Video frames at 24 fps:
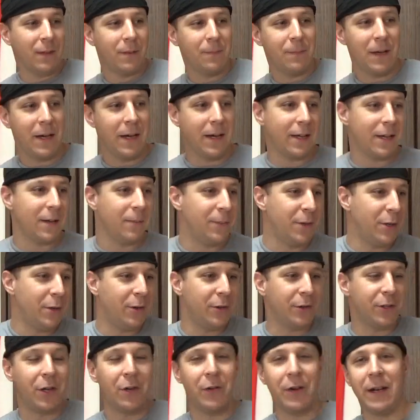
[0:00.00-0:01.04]
My
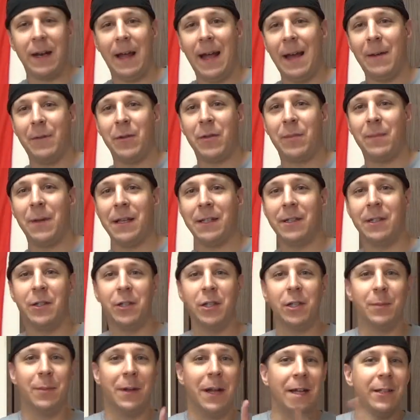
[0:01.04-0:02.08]
computer's going ham with
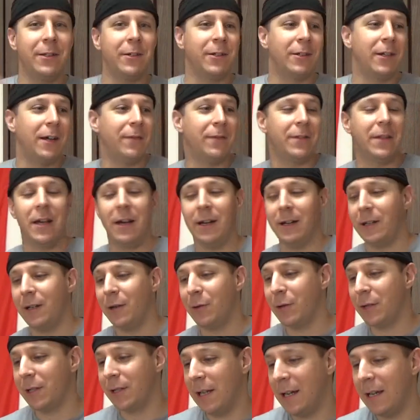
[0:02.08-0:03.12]
messages, but I turned off the
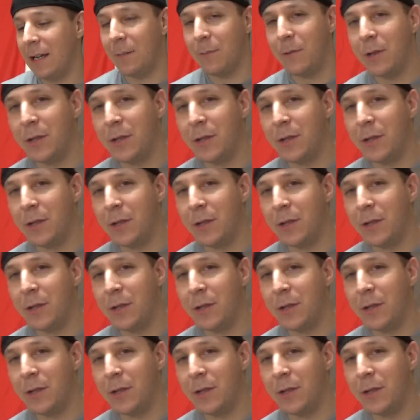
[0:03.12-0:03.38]
audio because I am